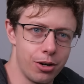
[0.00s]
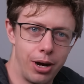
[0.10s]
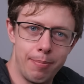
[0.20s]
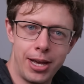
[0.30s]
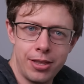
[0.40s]

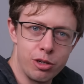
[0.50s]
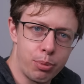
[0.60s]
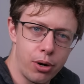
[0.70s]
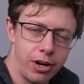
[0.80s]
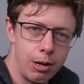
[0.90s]
I made this
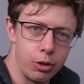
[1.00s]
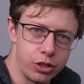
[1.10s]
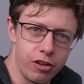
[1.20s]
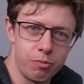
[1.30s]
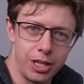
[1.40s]
program
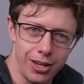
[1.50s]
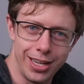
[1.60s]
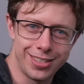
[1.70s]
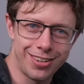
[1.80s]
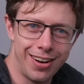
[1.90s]
which gives me
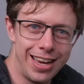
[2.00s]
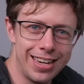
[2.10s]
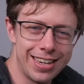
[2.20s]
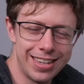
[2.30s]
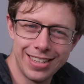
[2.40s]
lines to write.
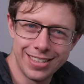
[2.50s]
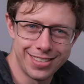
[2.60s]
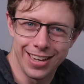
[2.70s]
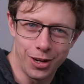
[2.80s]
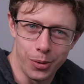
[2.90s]
It's
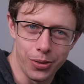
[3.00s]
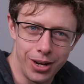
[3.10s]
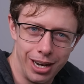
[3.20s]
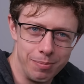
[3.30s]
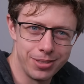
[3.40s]
like old
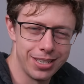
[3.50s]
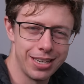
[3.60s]
times.